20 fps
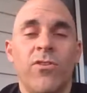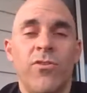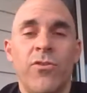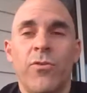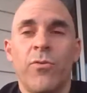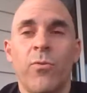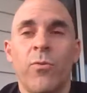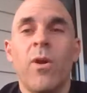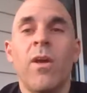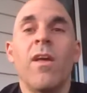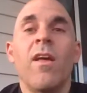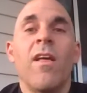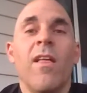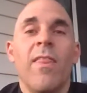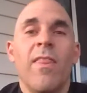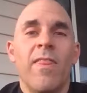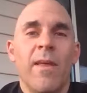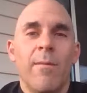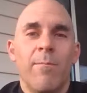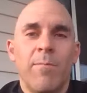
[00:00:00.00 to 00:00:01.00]
to do,
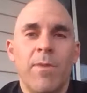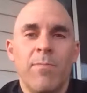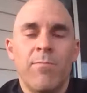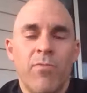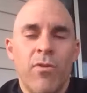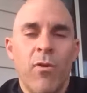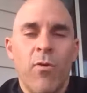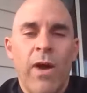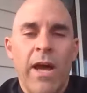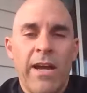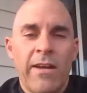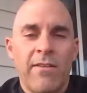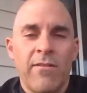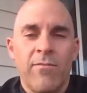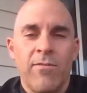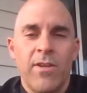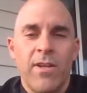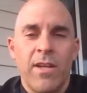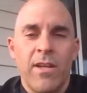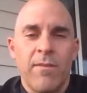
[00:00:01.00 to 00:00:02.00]
then be
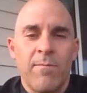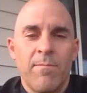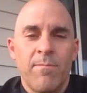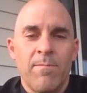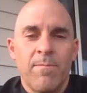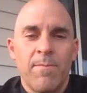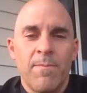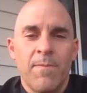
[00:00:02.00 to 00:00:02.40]
proactive in it,